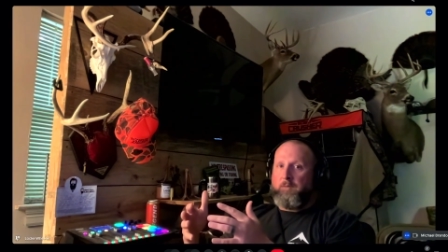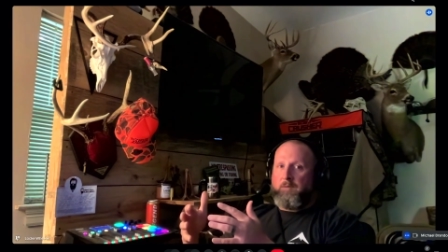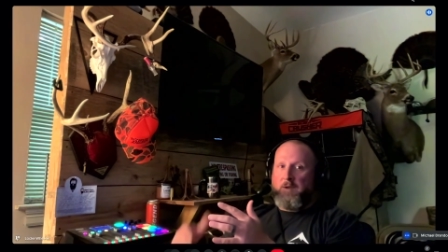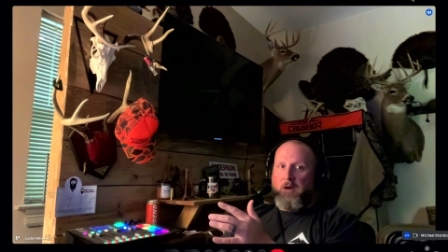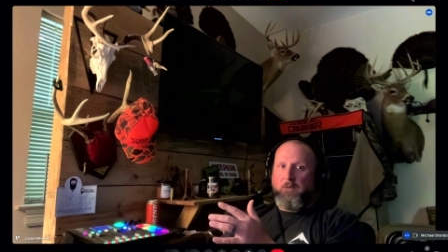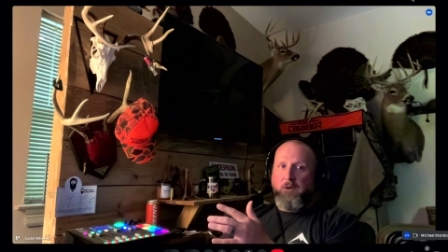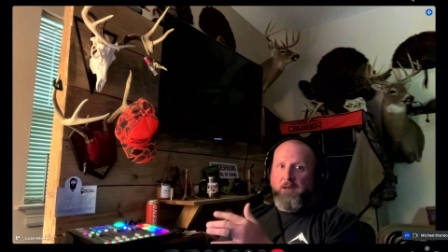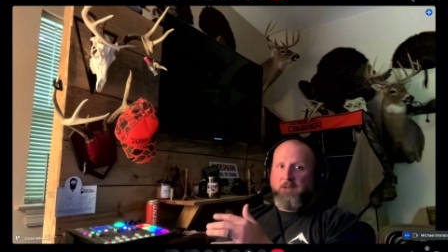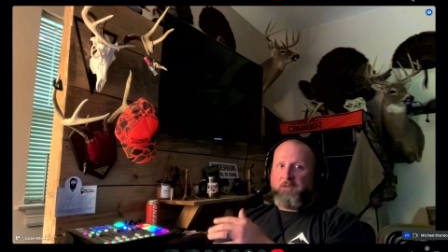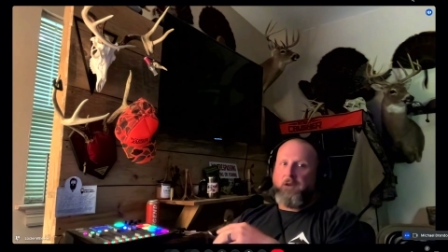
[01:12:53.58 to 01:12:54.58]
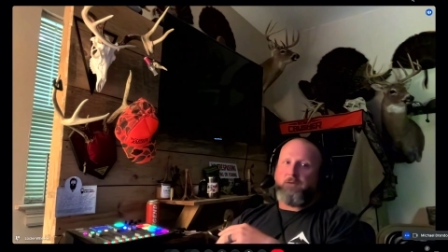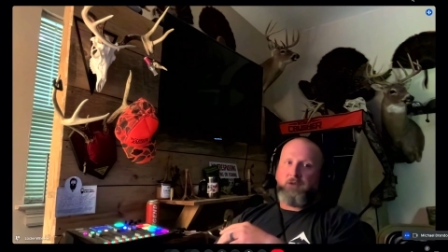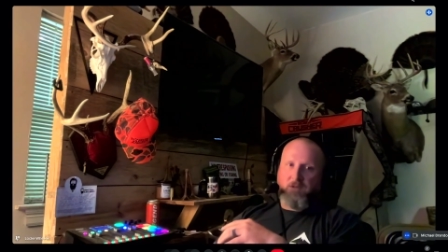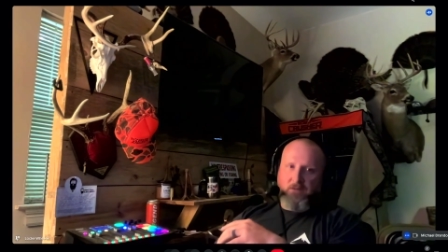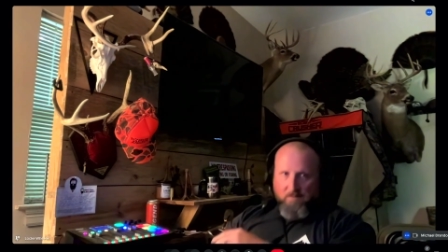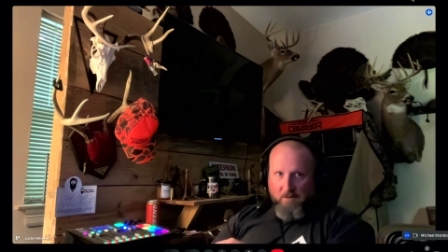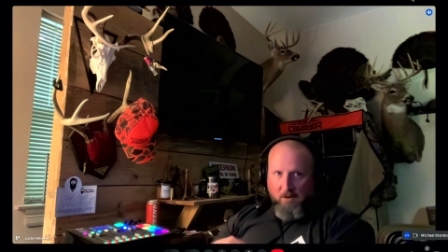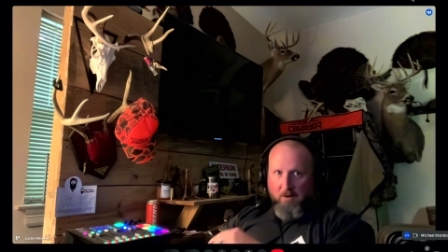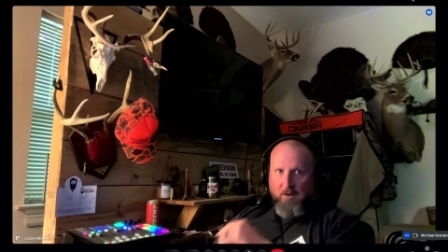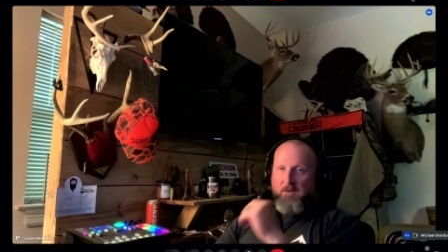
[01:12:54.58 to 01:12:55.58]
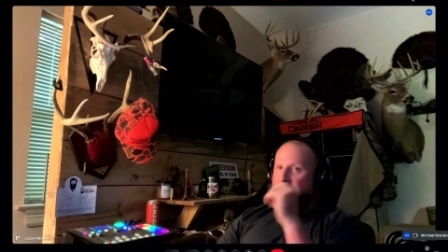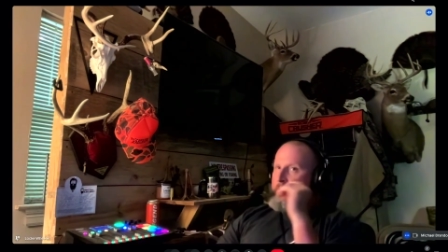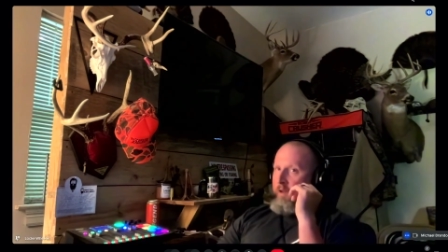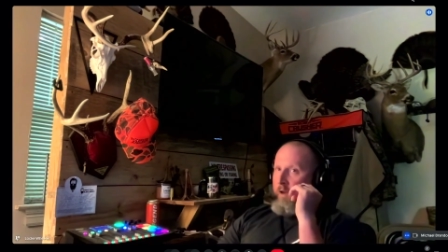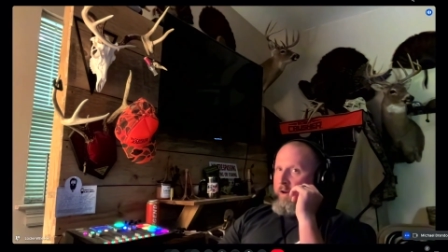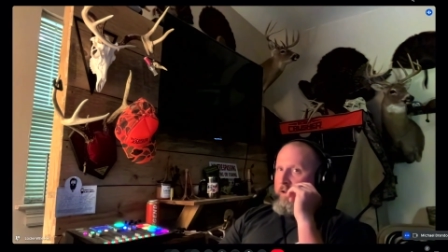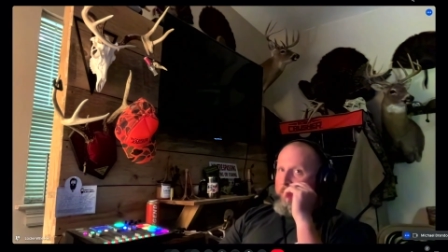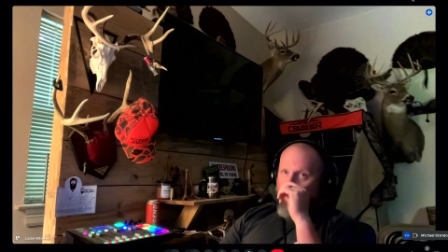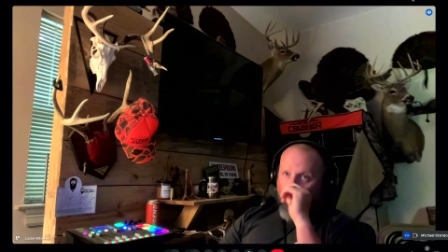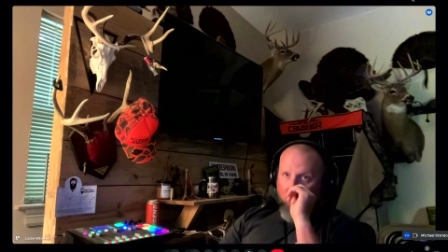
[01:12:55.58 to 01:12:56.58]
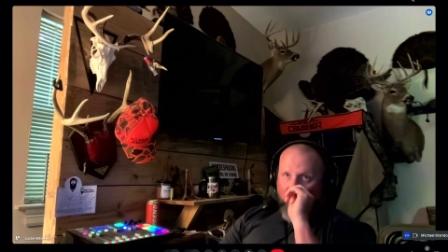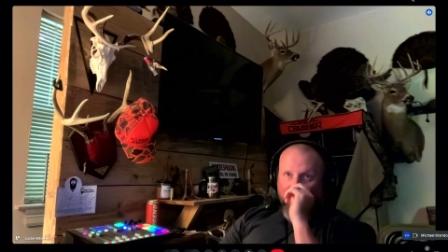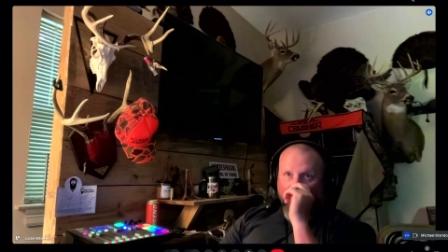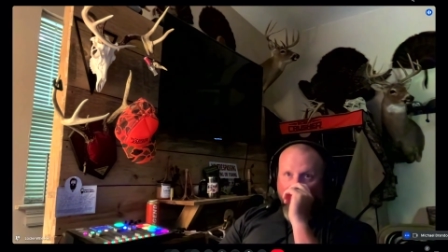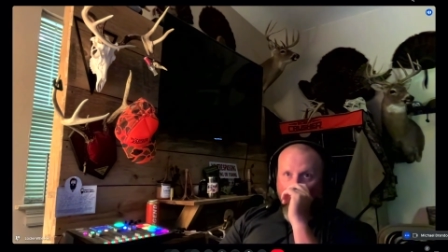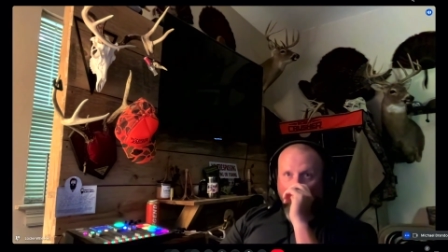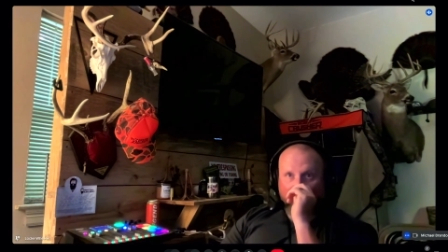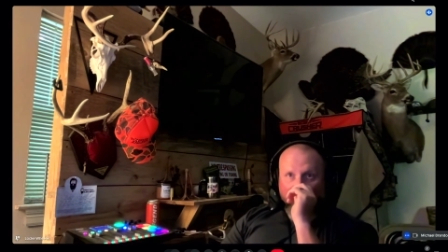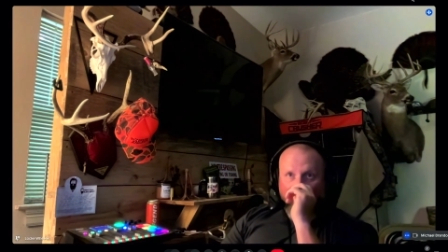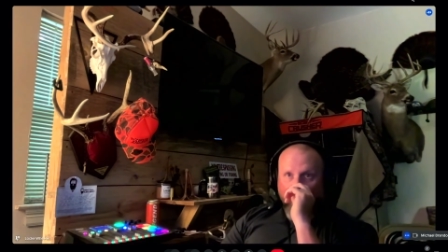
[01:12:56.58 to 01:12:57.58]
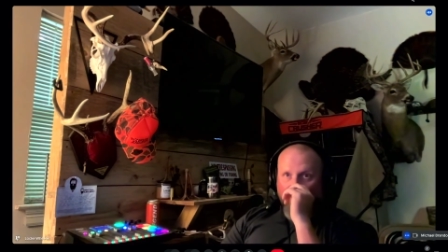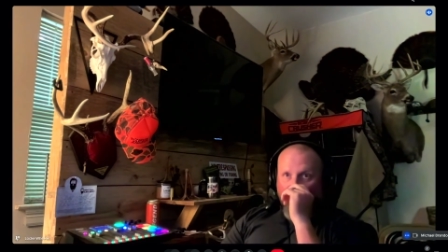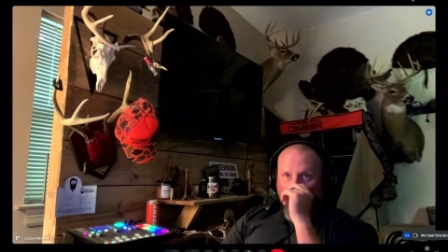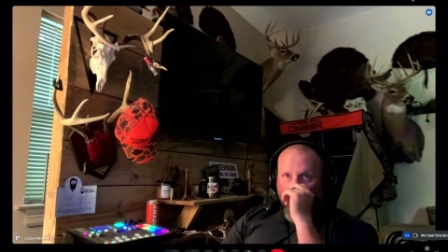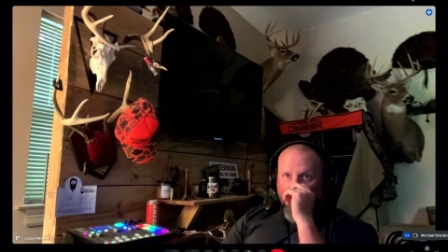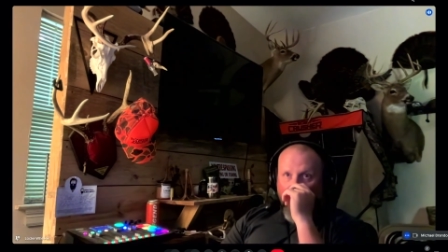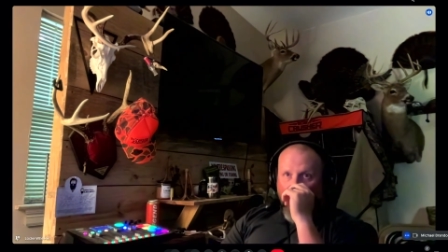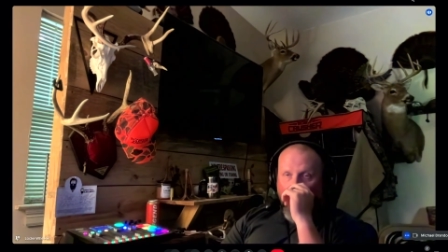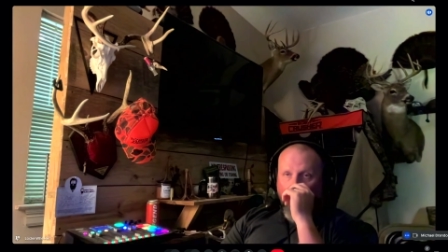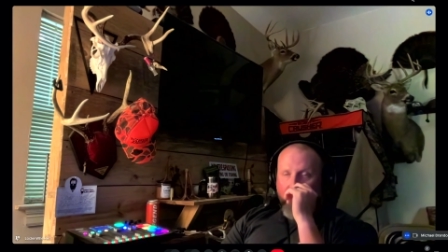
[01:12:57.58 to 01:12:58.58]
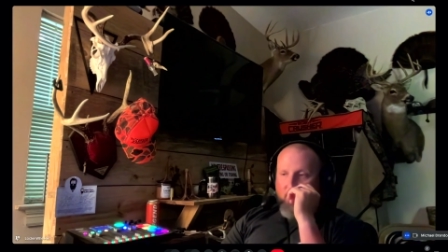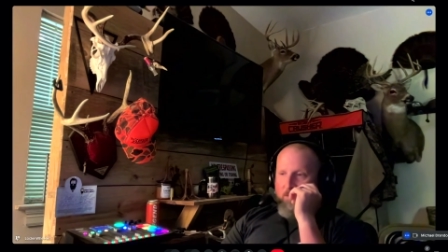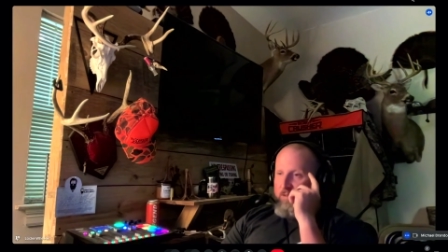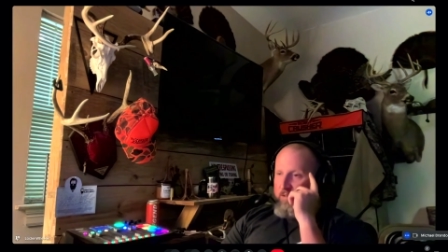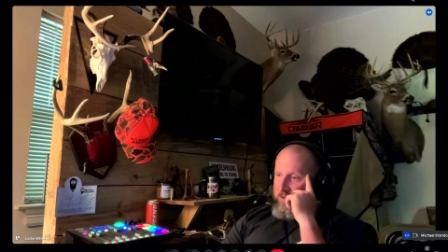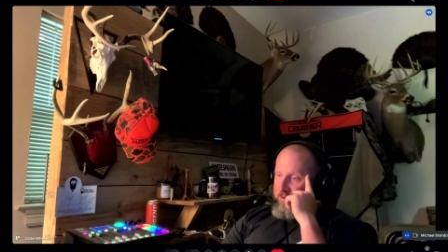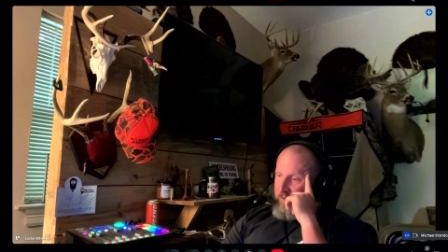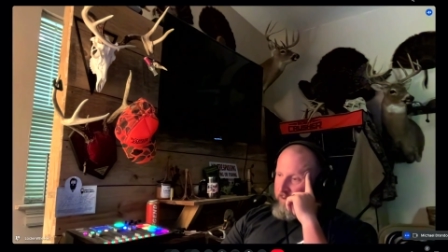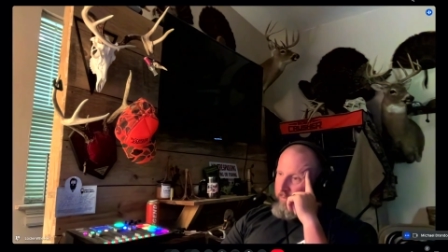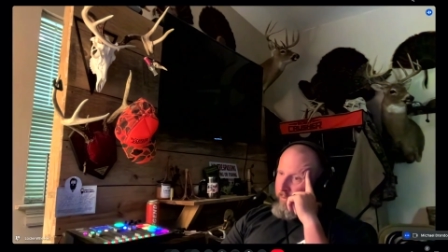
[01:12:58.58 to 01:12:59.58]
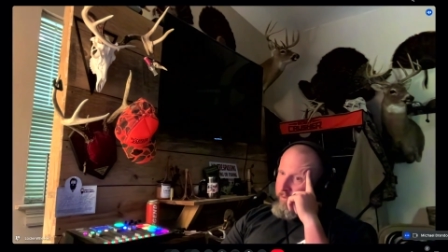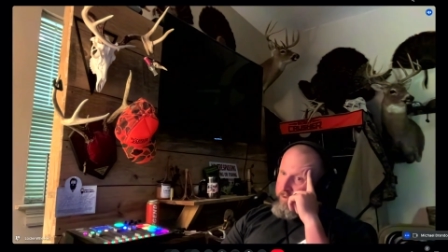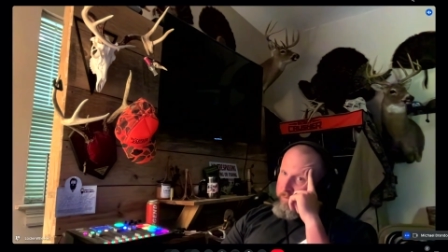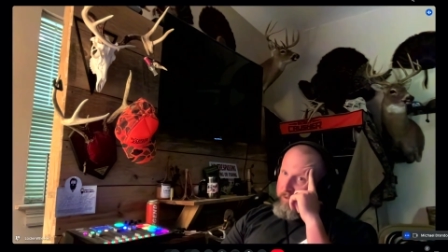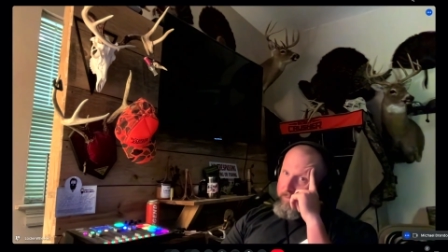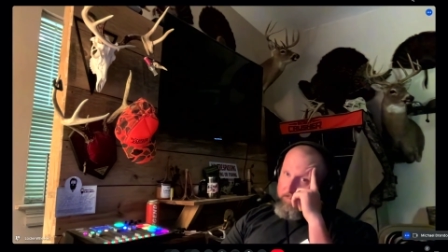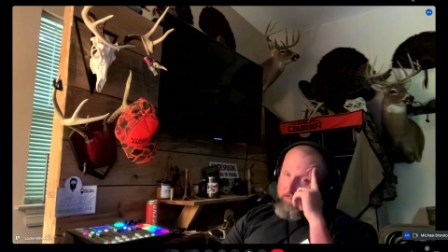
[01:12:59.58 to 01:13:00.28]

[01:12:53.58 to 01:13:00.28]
you know, and so just learning that and figuring that out is just very important to me.